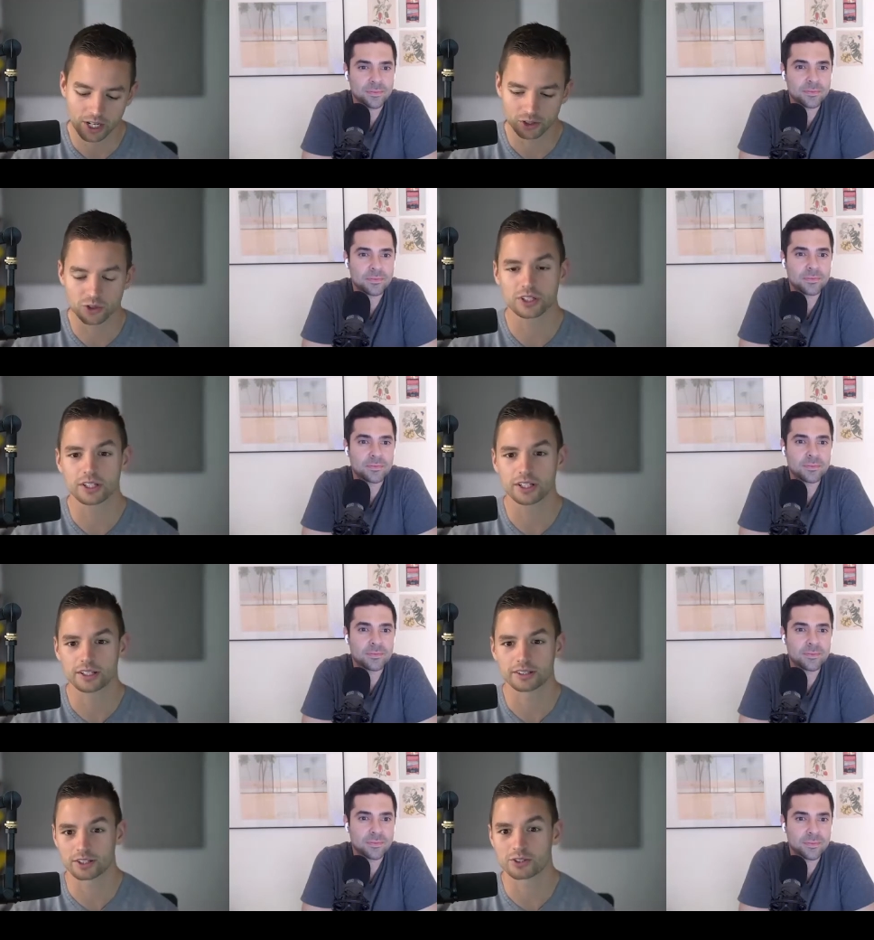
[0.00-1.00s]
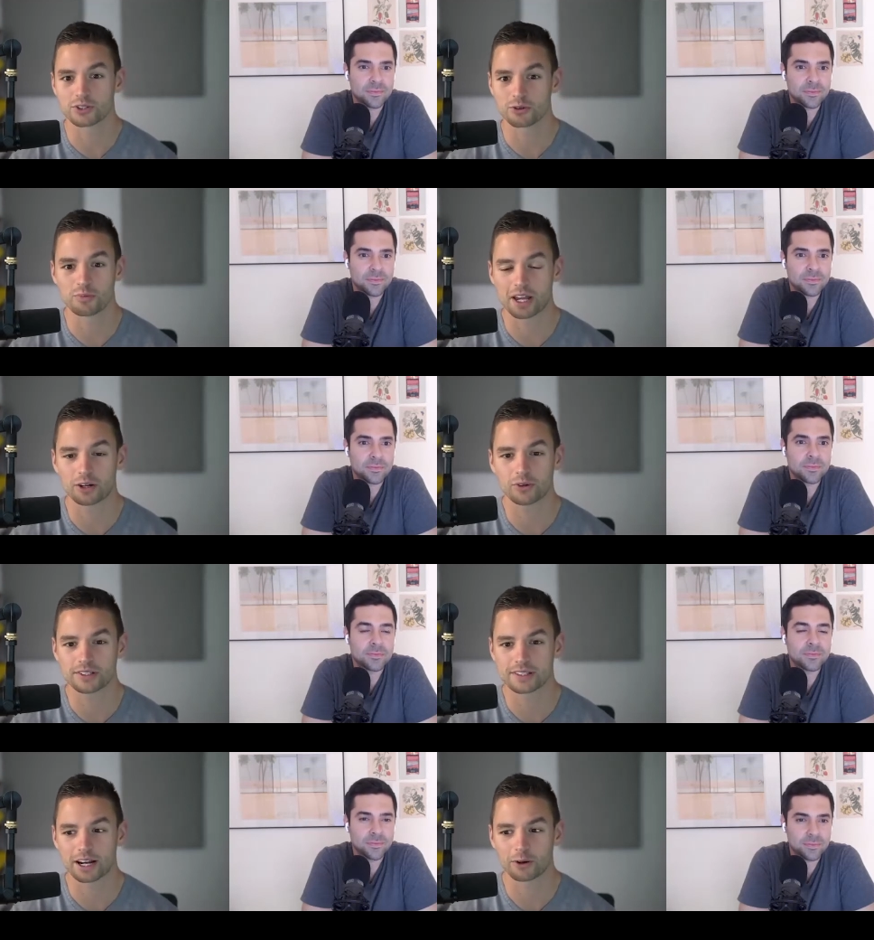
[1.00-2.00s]
Speaker 1: those are the the two main
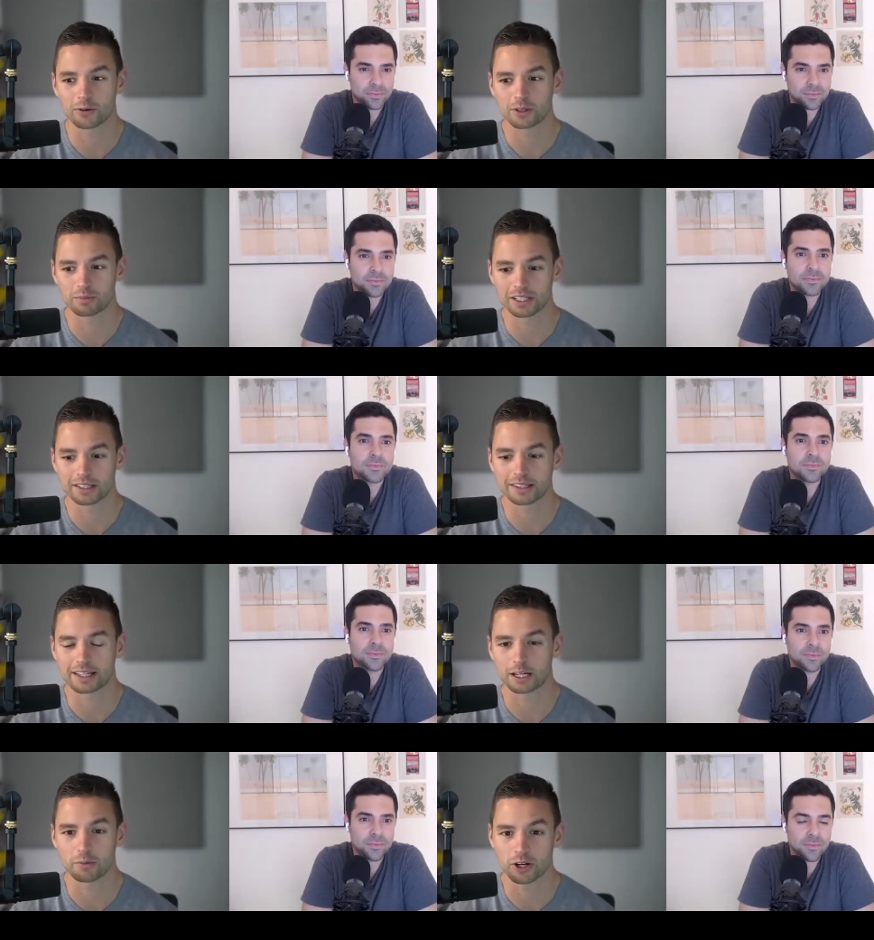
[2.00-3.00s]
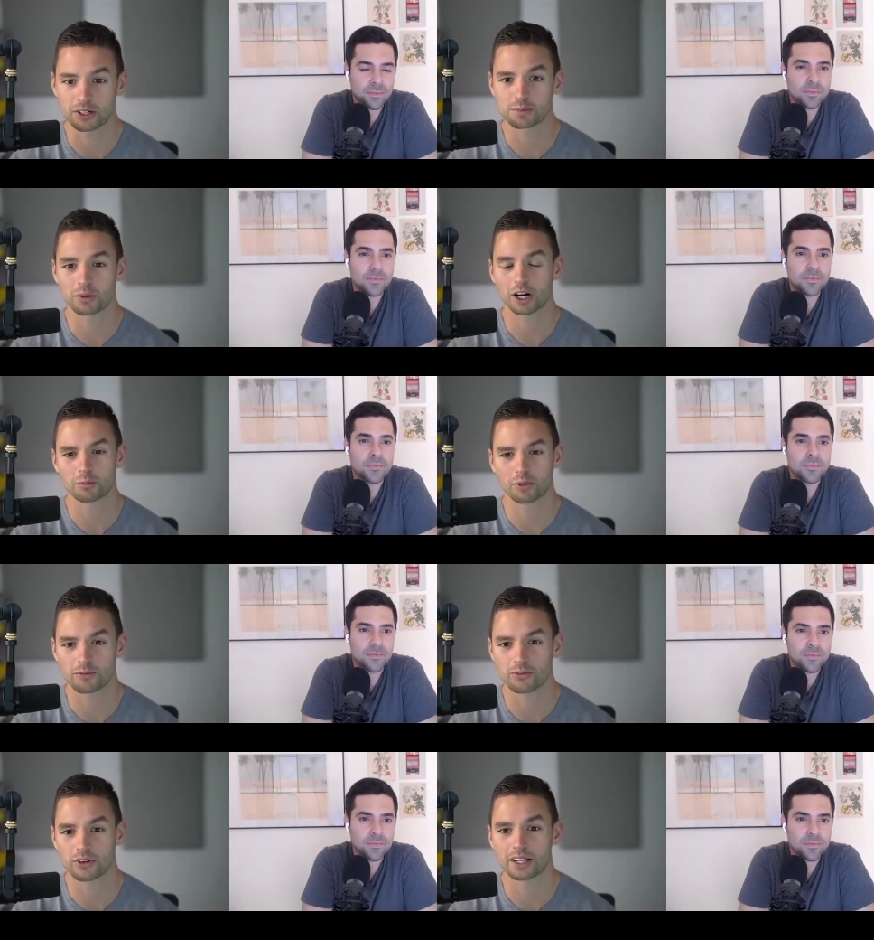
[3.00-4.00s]
ones that I would be thinking about is product market
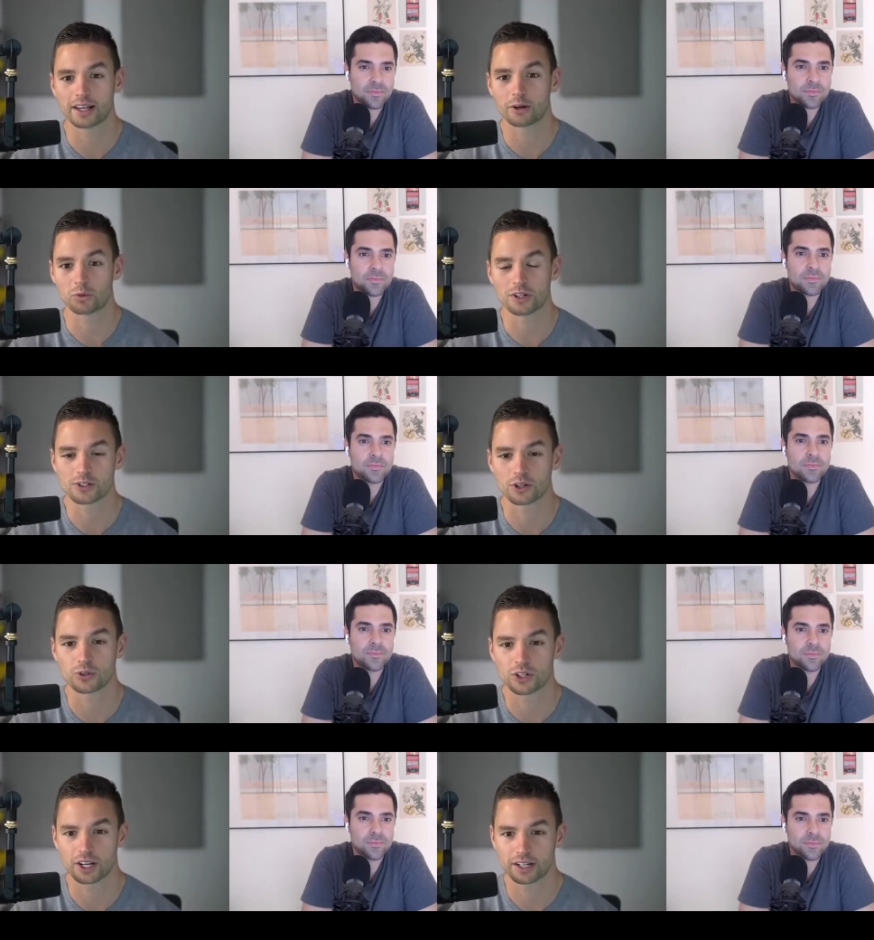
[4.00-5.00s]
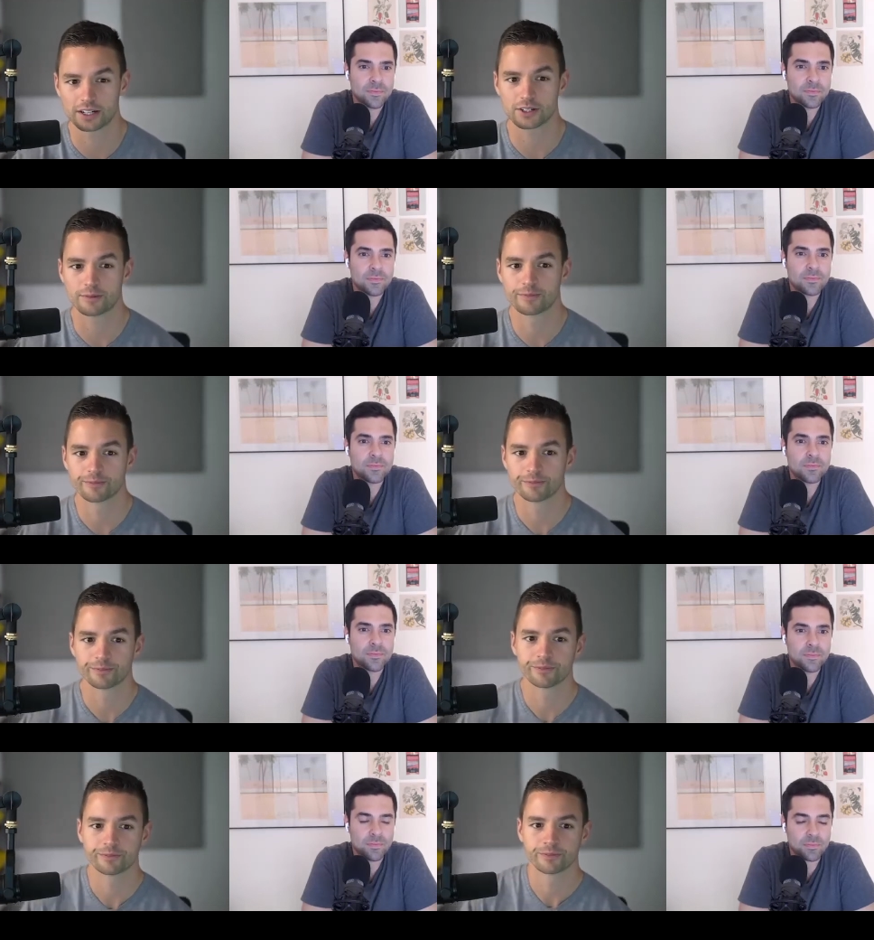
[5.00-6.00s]
fit and what is your ocean condition.
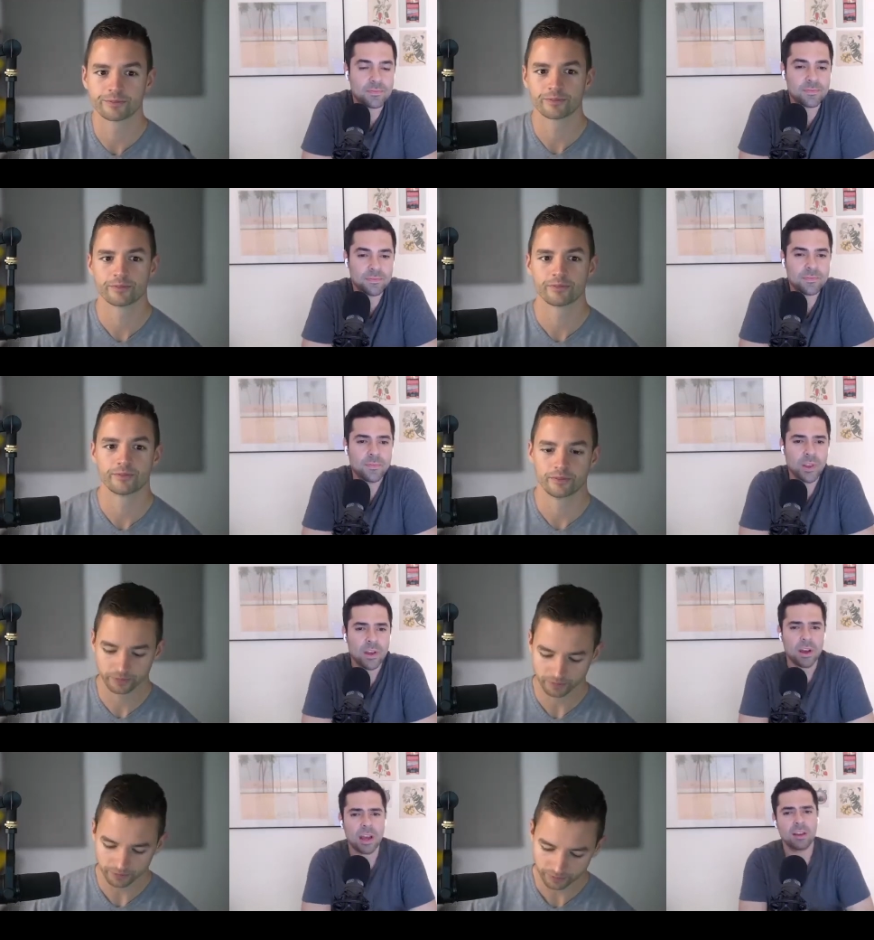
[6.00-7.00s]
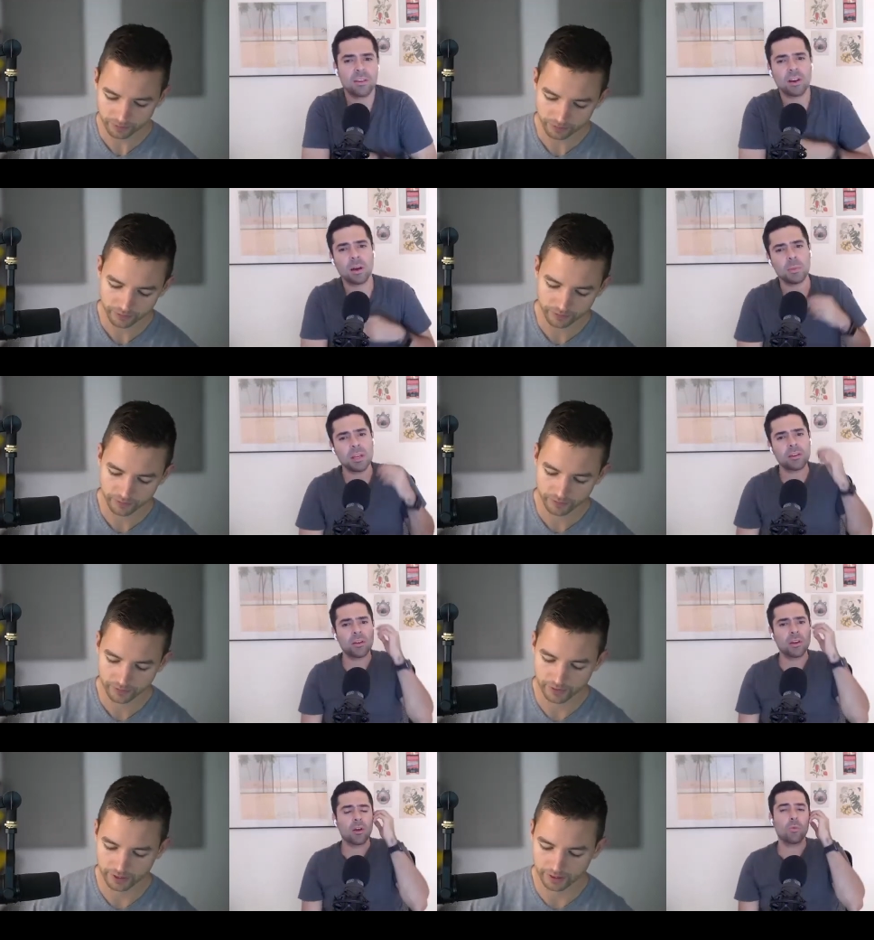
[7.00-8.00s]
Speaker 2: Mm-hmm. And I mean,
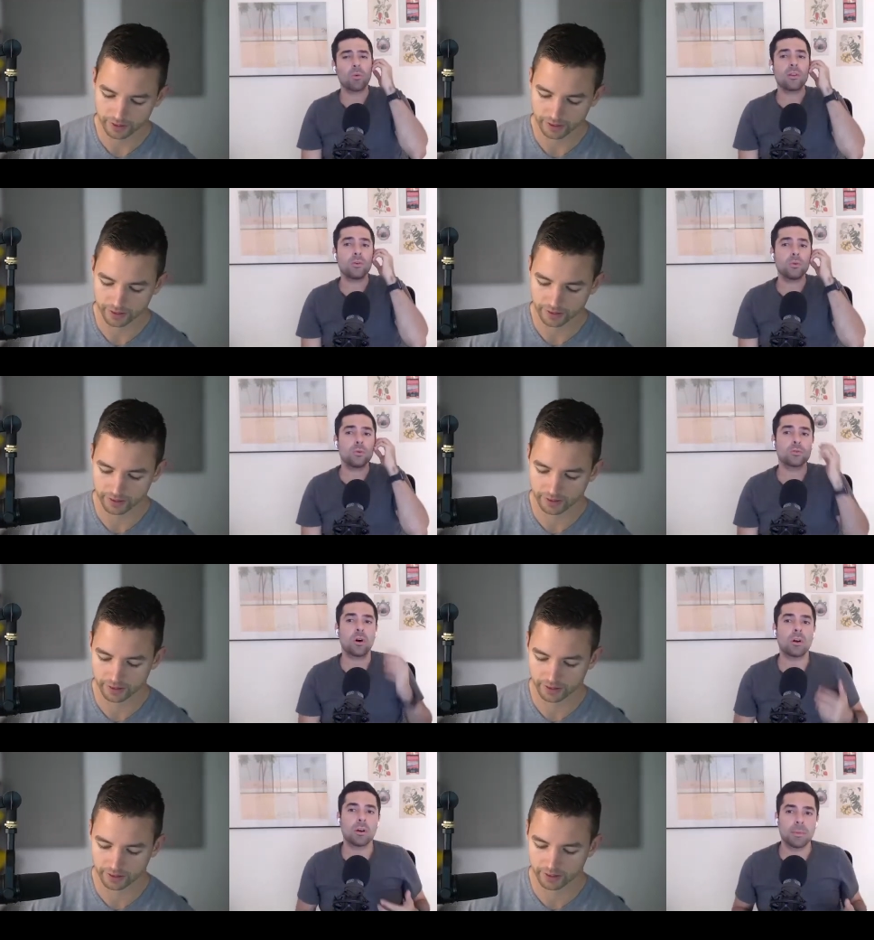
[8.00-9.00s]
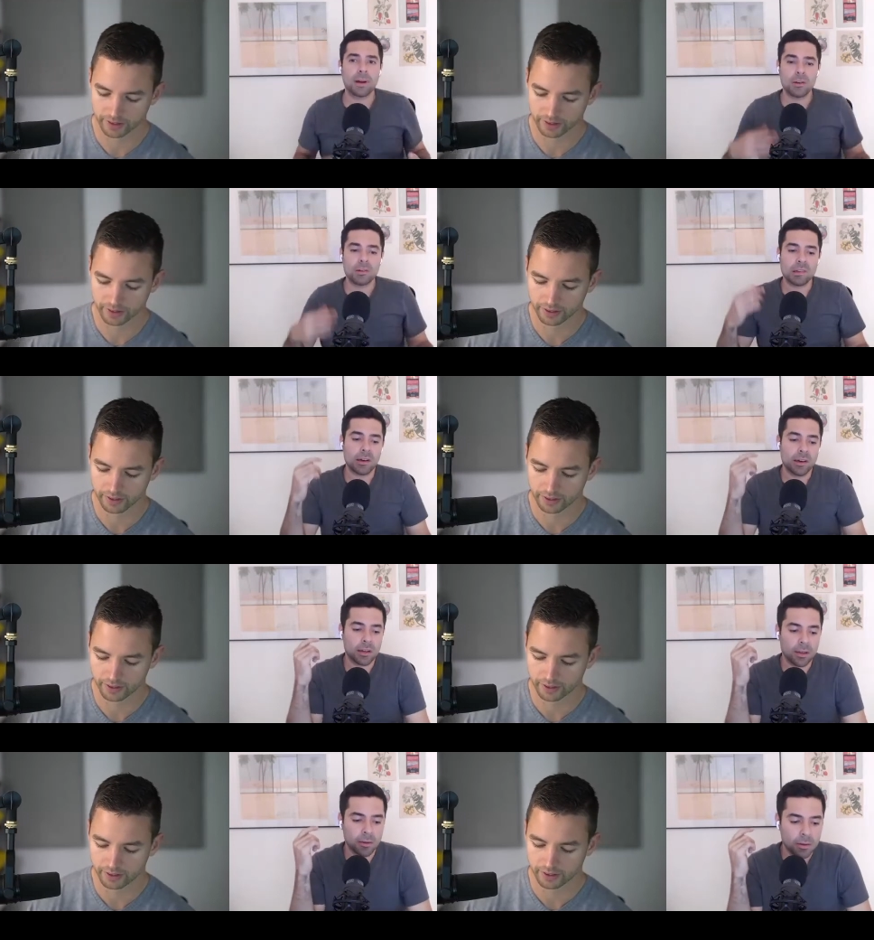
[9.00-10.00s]
when you talk about
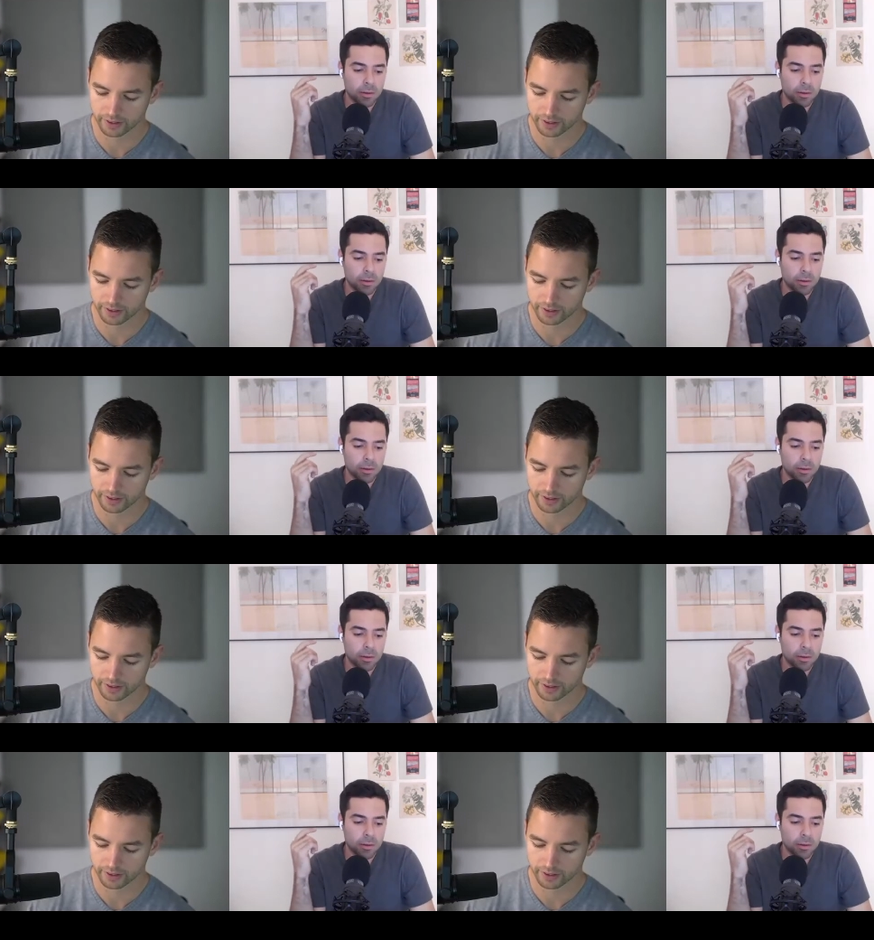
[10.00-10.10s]
like